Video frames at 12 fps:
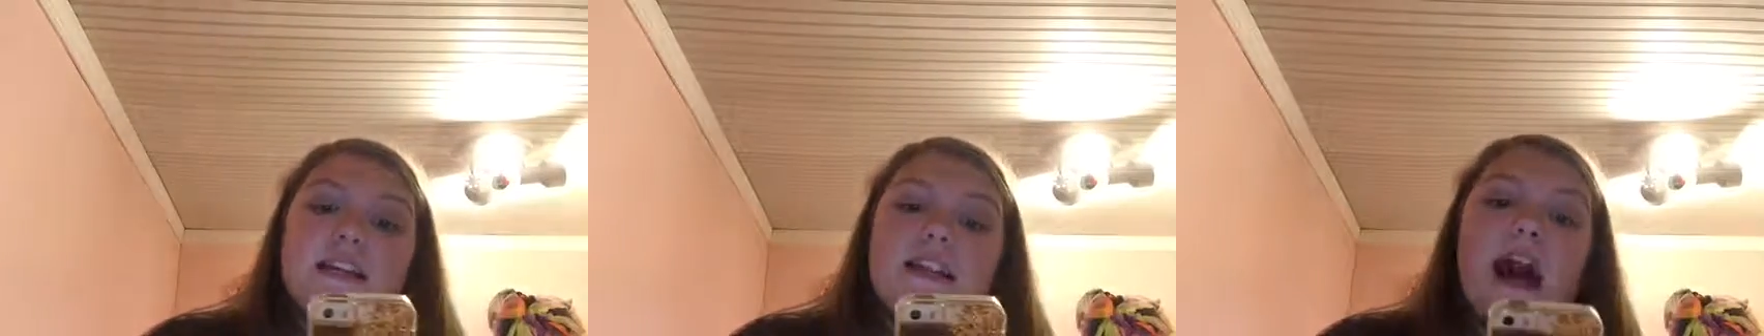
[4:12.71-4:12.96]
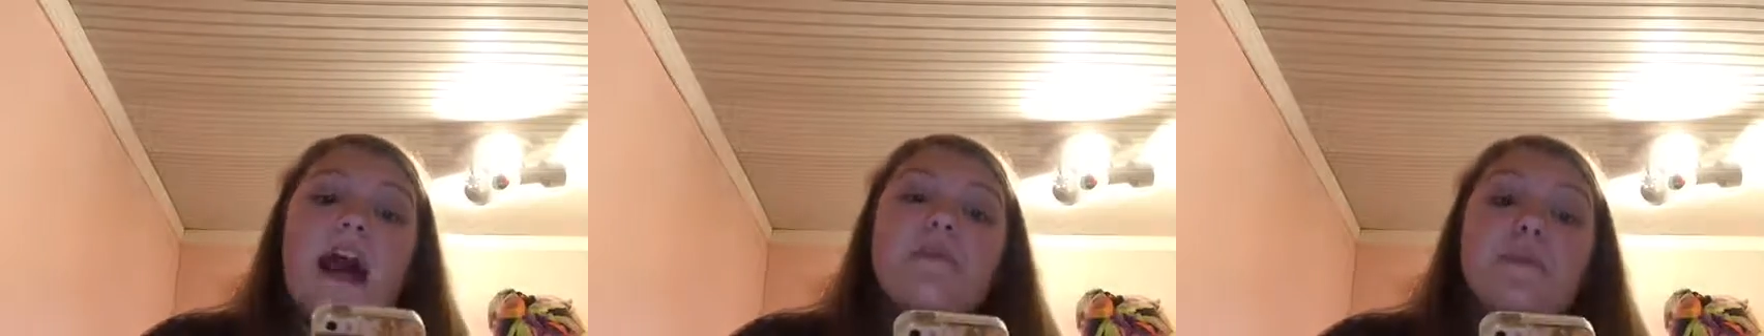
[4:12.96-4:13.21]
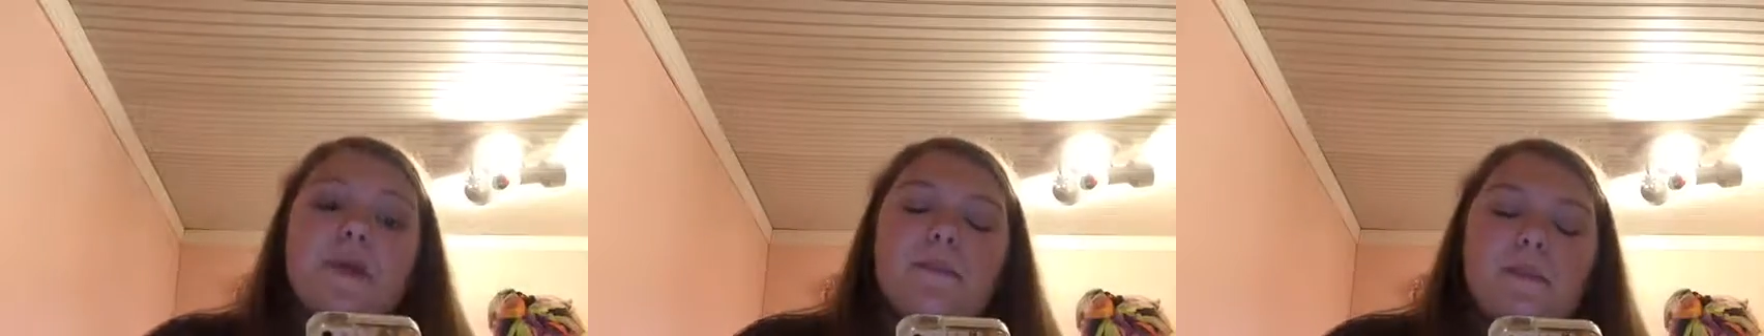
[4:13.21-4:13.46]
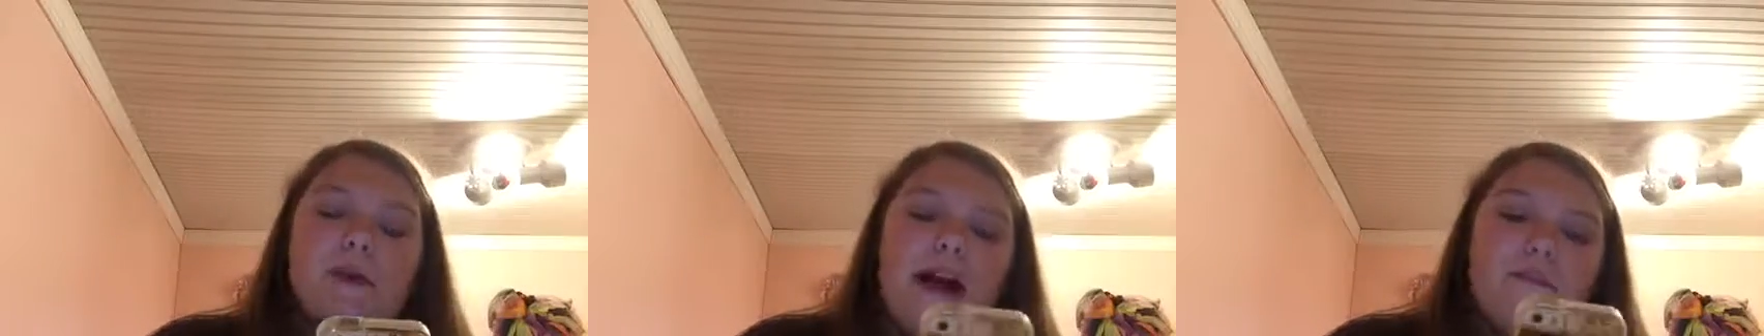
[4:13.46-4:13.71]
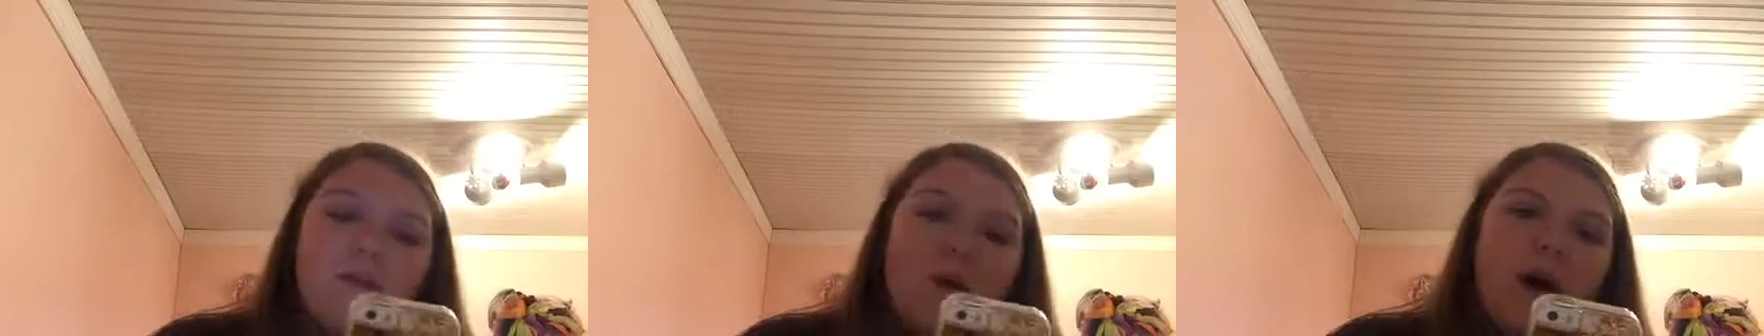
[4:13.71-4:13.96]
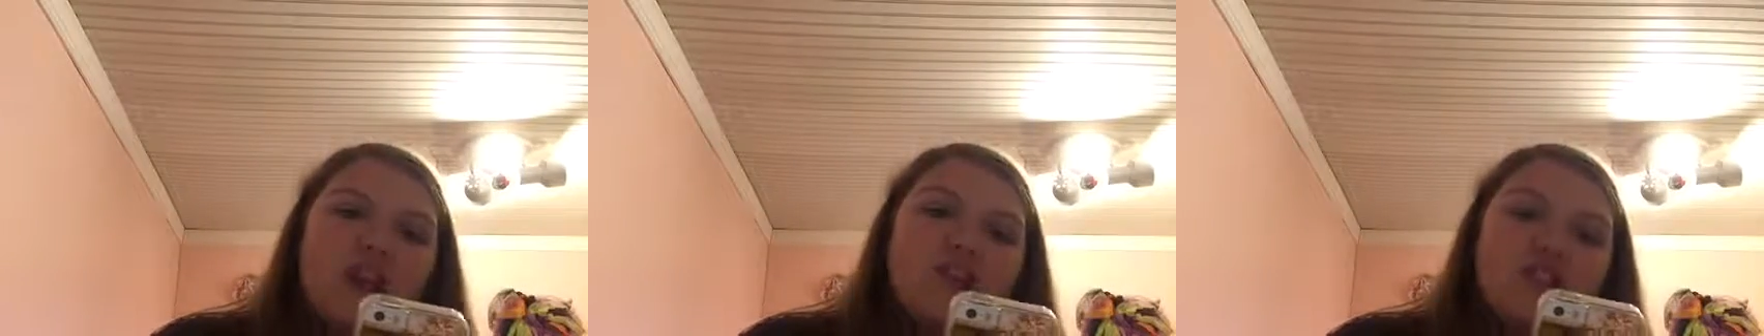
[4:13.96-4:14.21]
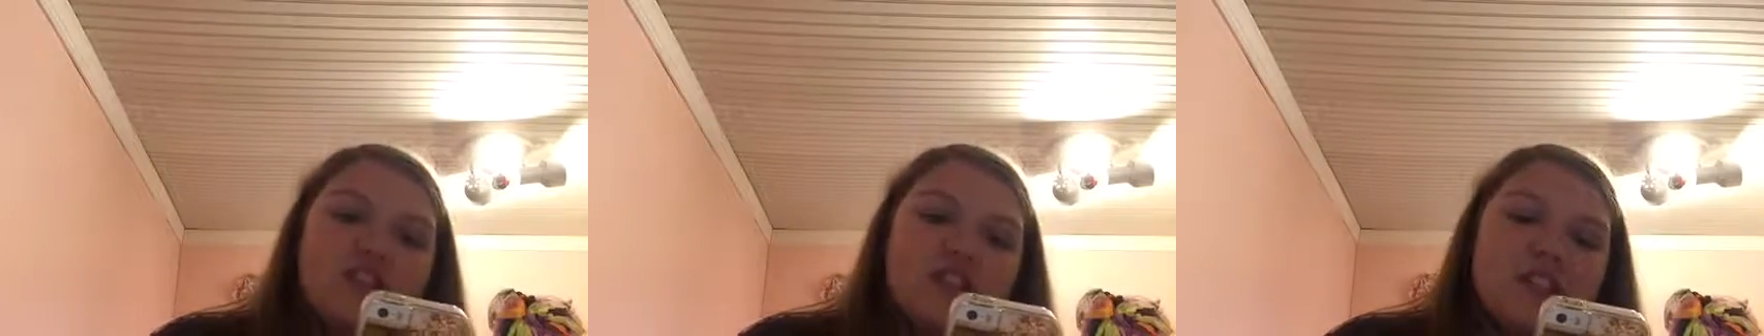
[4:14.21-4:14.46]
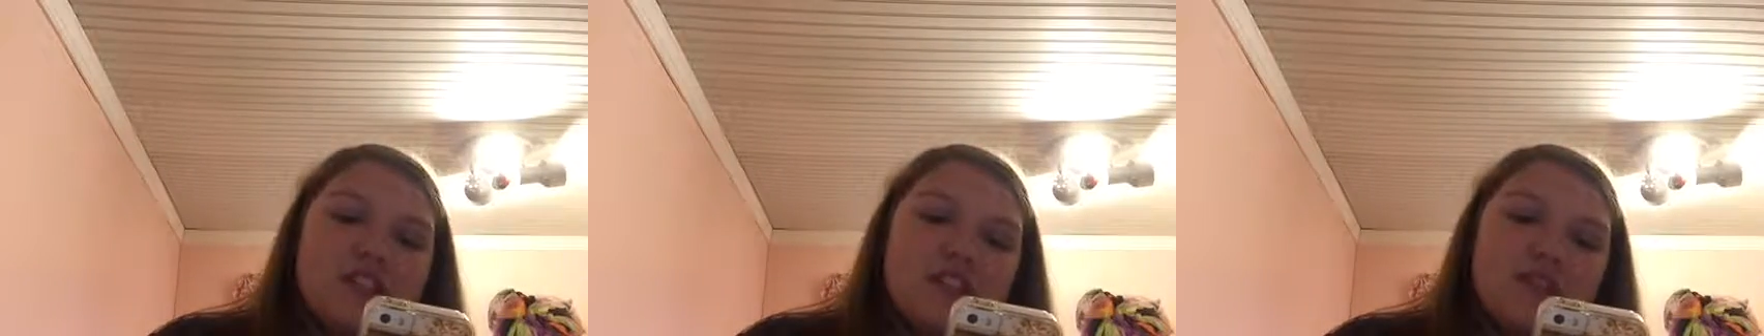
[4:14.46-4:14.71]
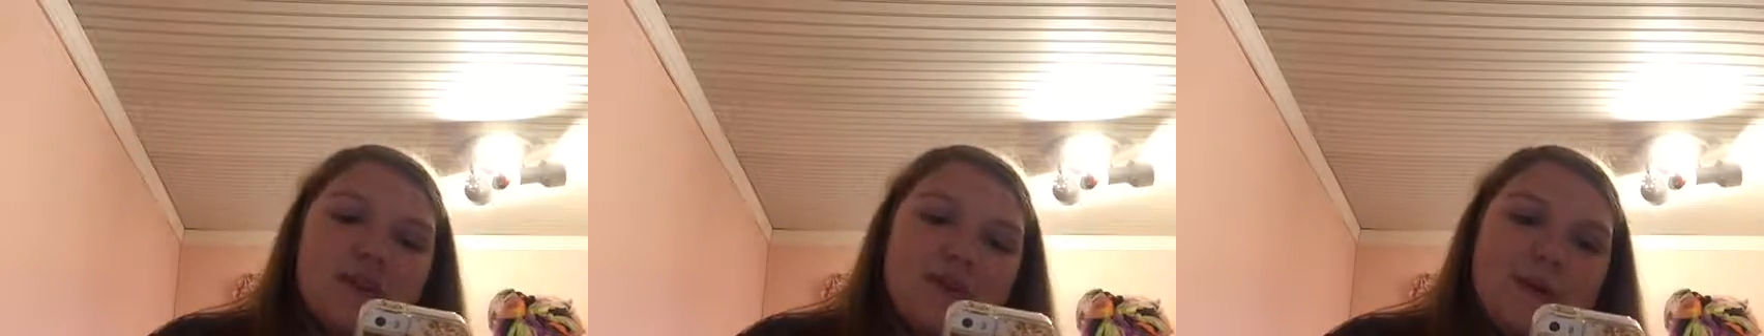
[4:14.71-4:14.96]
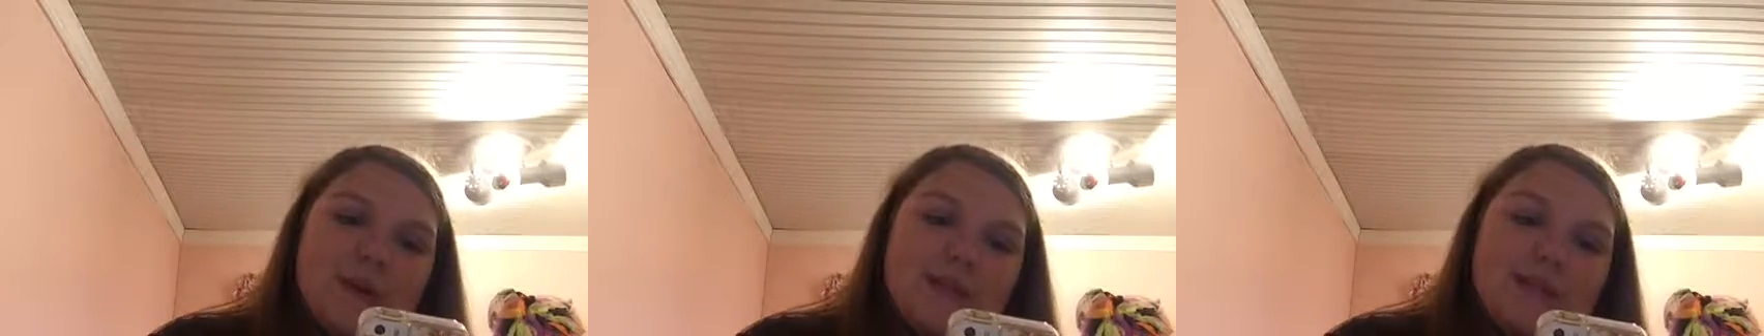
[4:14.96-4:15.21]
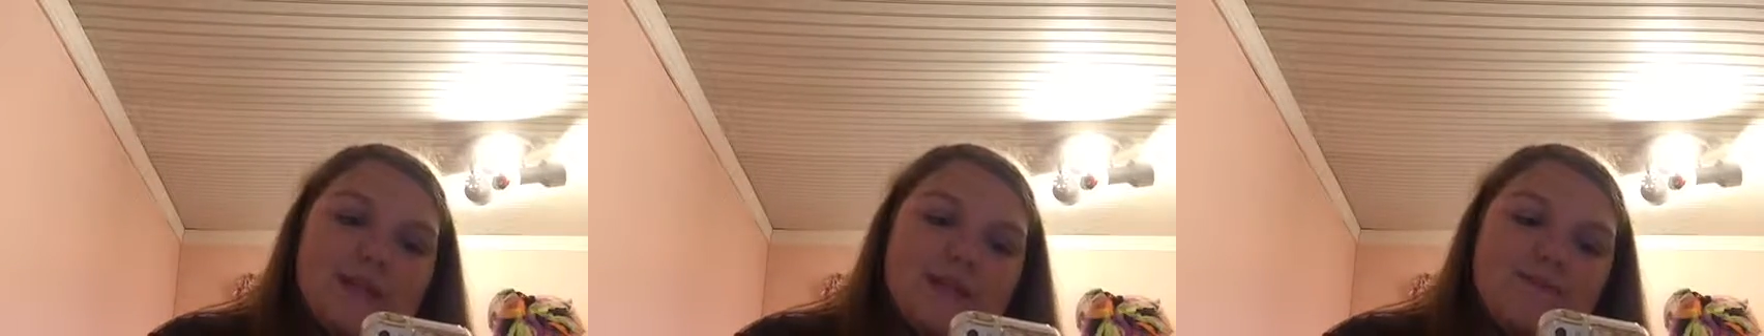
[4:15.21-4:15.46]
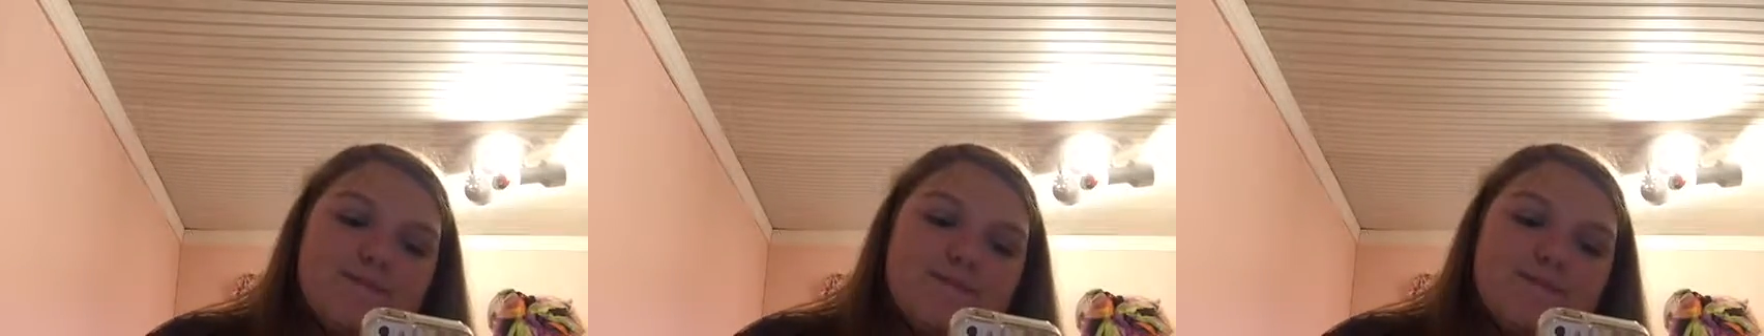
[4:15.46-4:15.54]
9 people have watched it, of course.